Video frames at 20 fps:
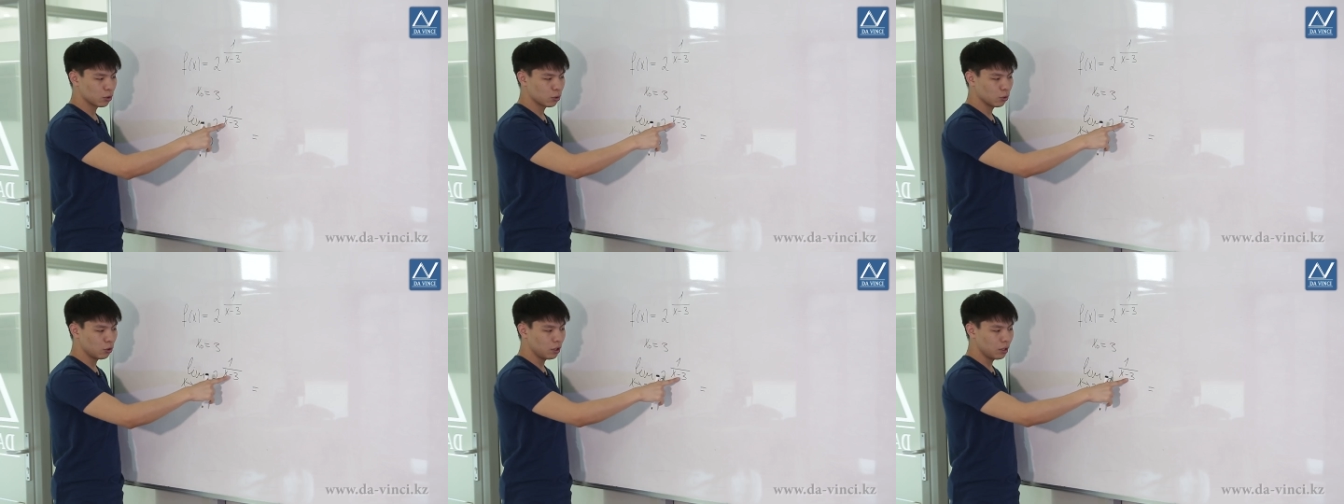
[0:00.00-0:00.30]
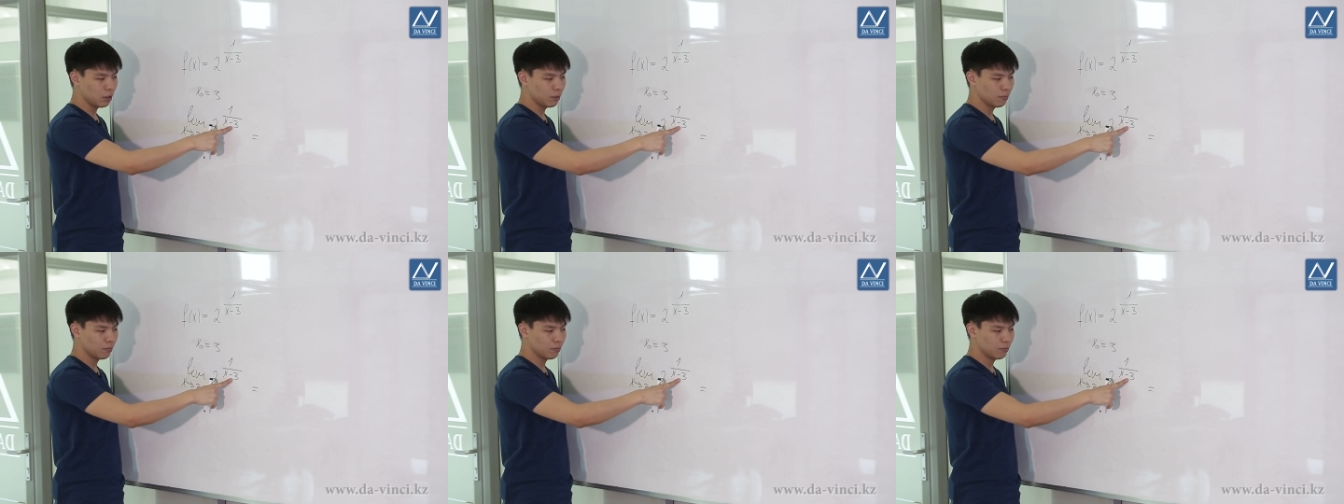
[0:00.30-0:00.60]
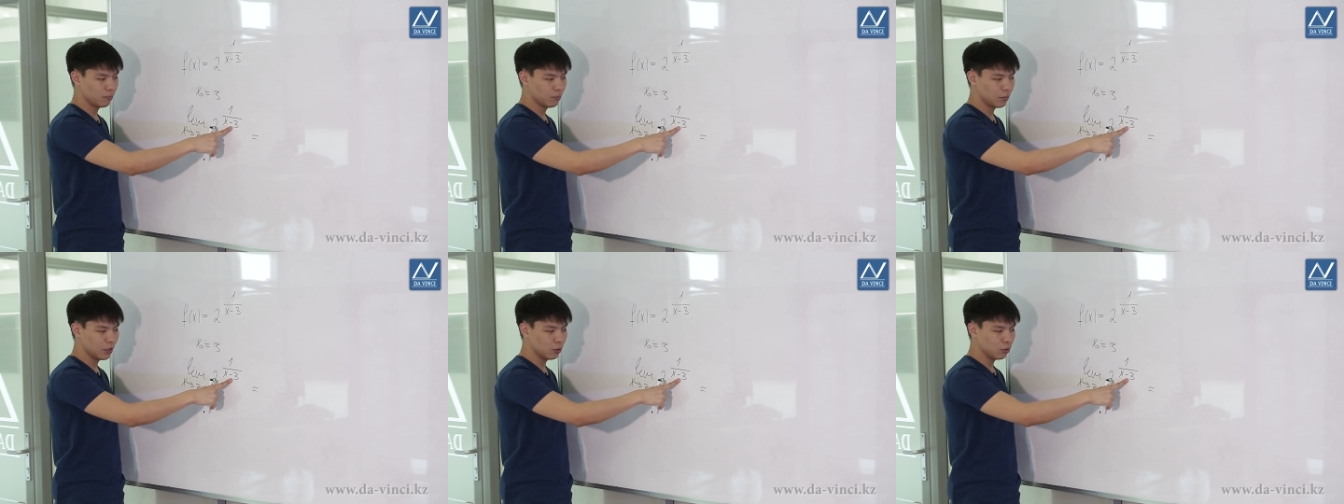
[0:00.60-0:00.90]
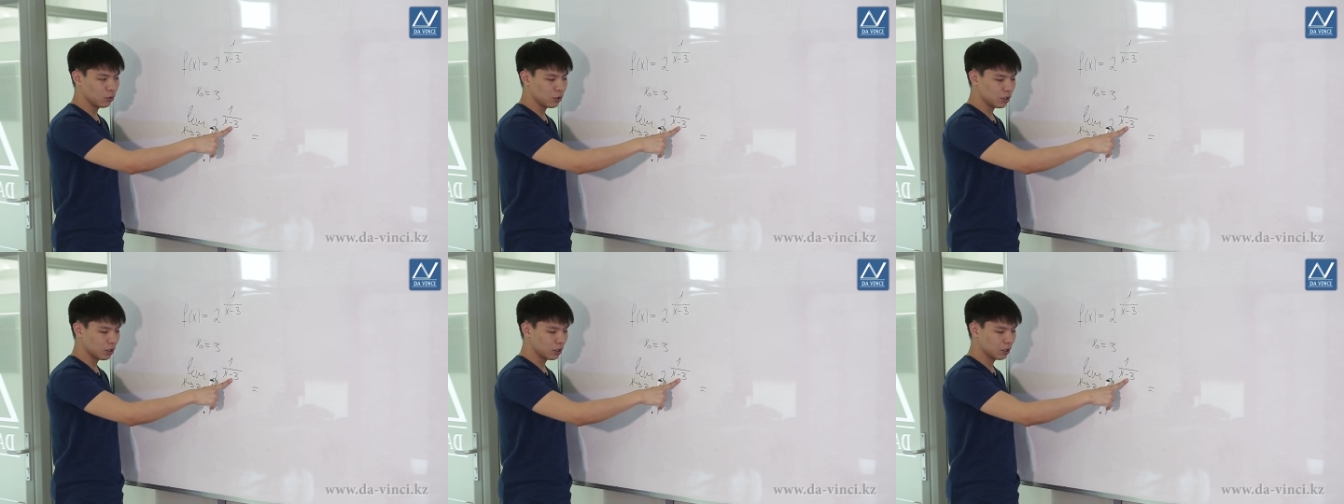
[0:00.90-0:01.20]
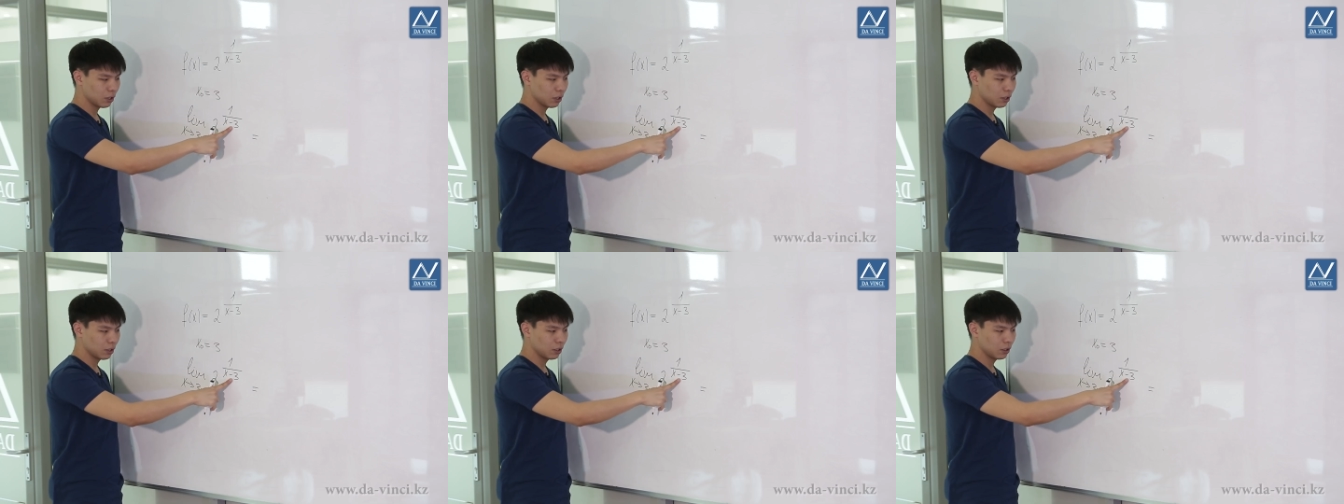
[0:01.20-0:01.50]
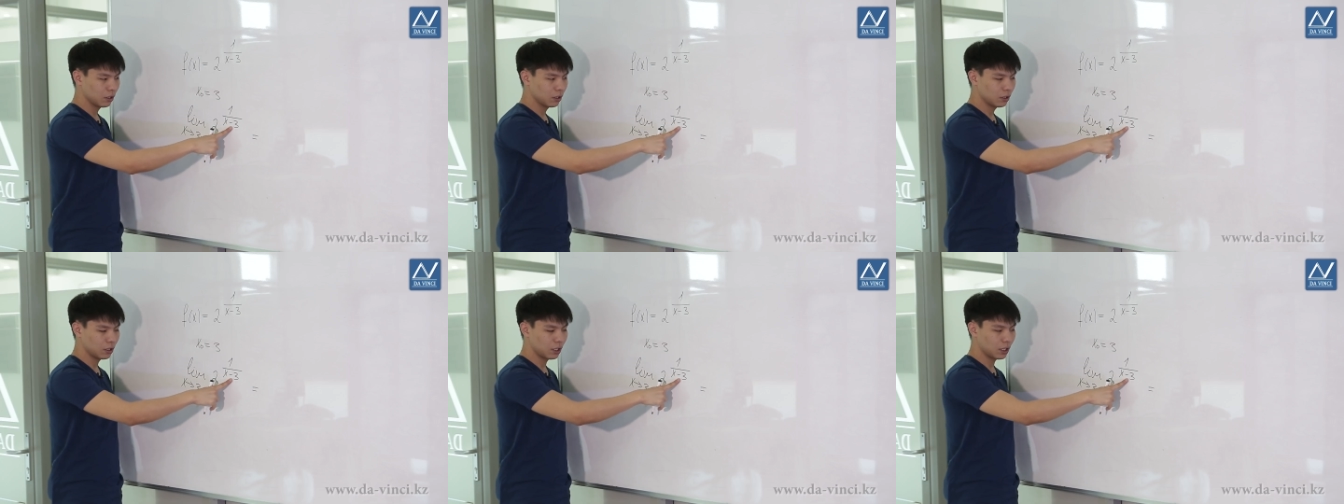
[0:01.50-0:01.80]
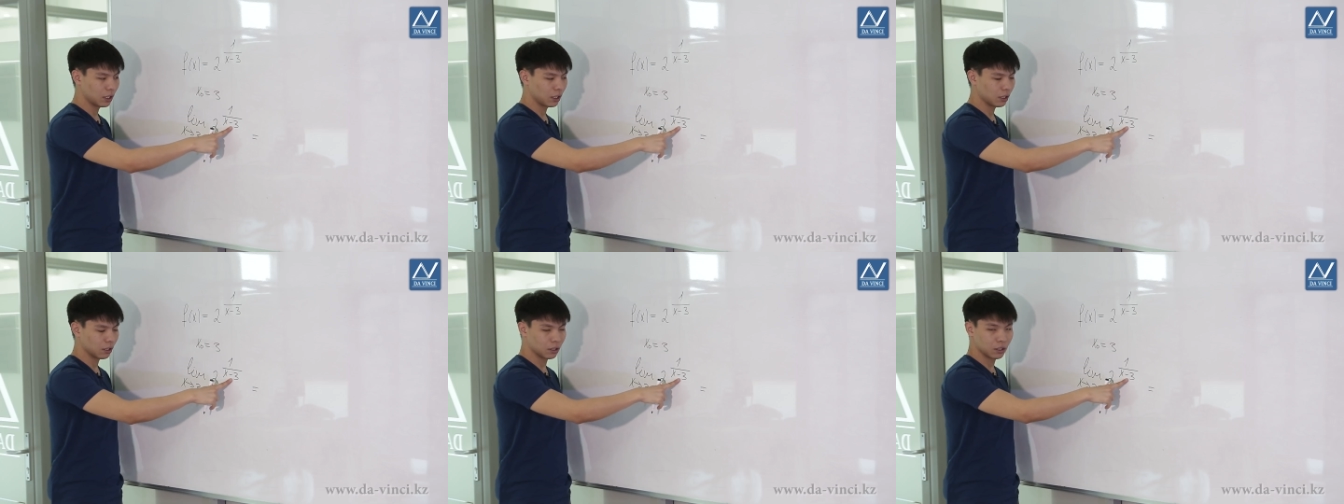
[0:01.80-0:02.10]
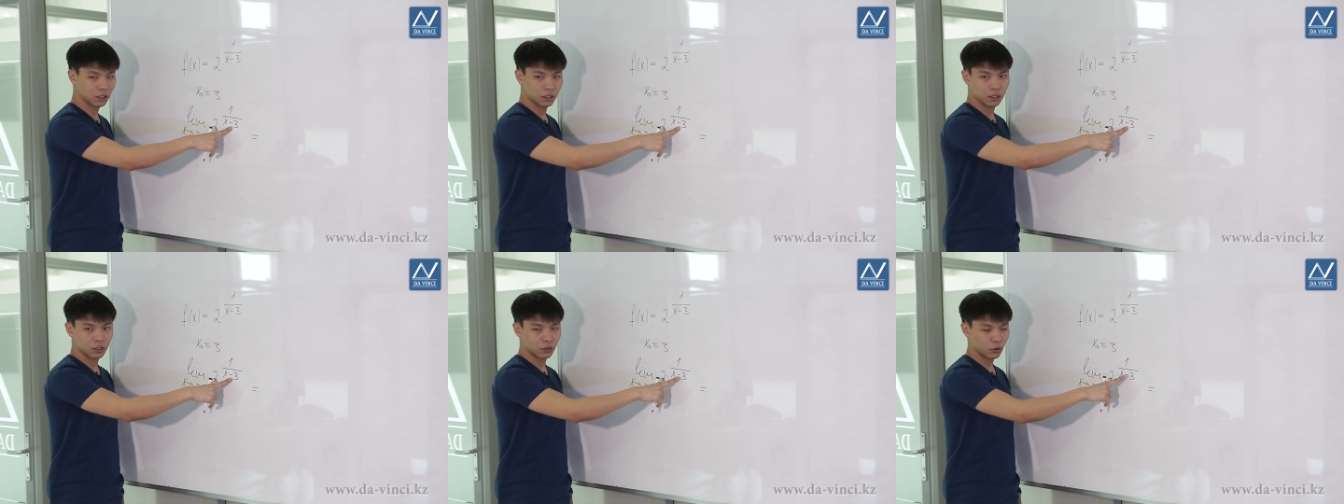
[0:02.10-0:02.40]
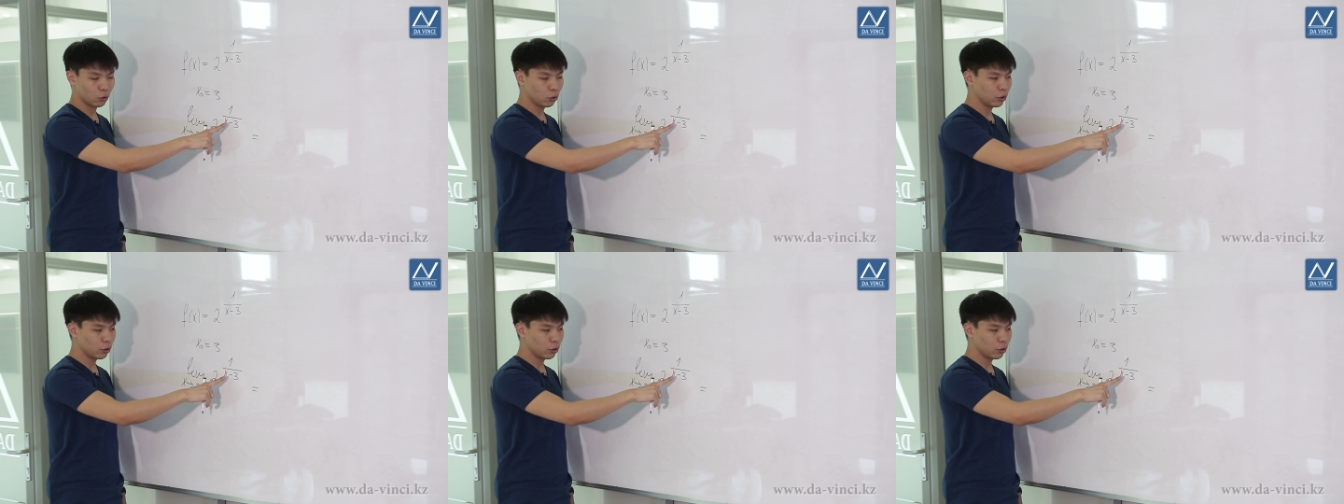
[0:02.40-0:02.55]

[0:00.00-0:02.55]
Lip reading: minus 0 minus 3. 3 will go away.